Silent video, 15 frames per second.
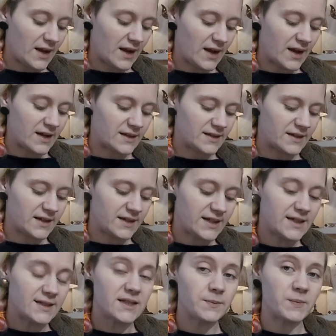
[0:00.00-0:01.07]
And the
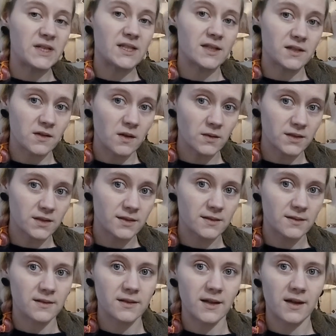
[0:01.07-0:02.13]
Easy Peasy socks
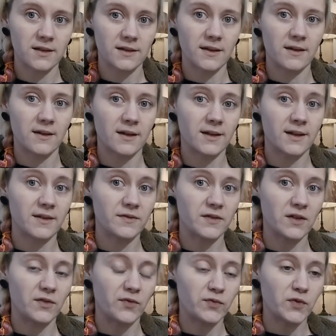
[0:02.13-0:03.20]
that I
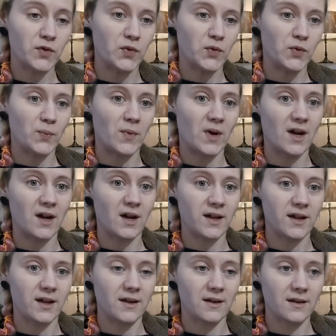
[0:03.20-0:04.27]
gifted to
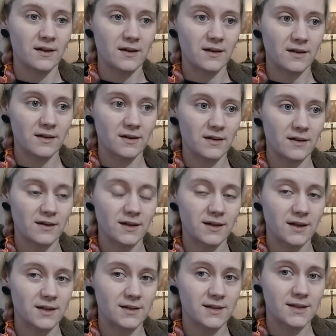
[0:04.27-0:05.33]
my
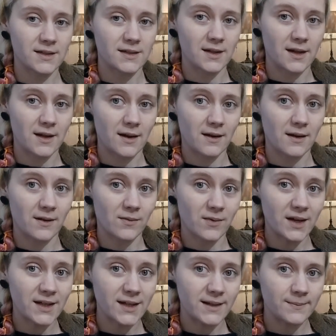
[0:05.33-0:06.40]
kid's
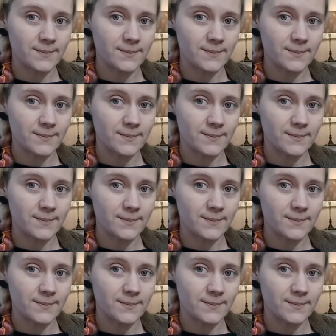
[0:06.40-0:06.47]
granny.